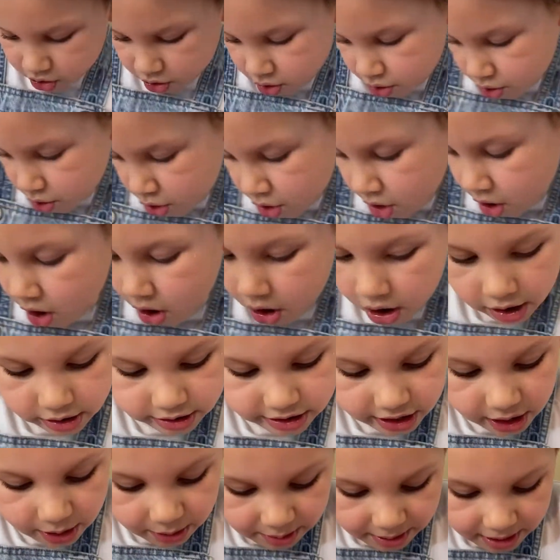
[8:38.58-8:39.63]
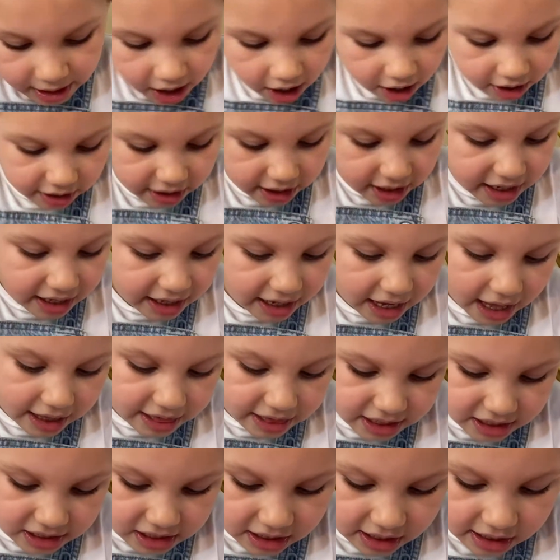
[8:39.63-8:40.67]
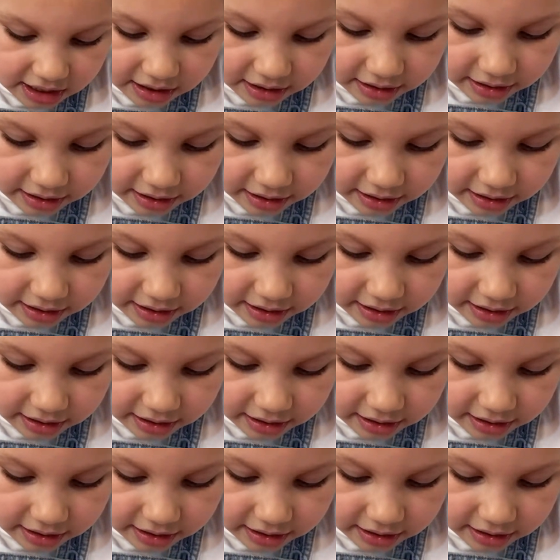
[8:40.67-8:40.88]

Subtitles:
Cool, so we are gonna get this little